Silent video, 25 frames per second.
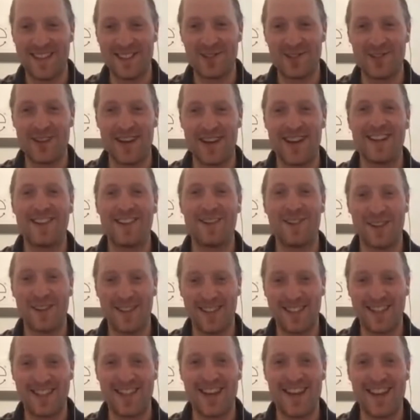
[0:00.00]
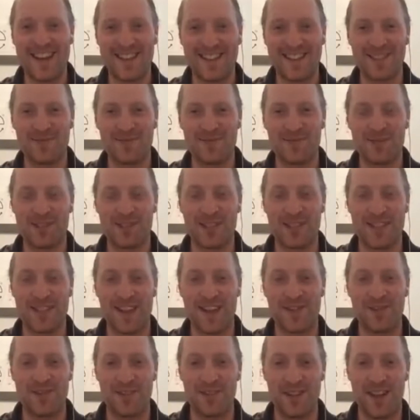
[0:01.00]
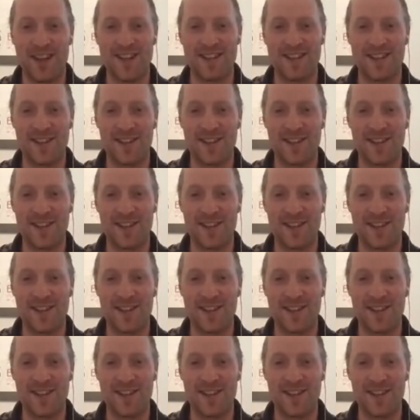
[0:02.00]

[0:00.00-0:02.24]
Joanne nodding yes. Was it nice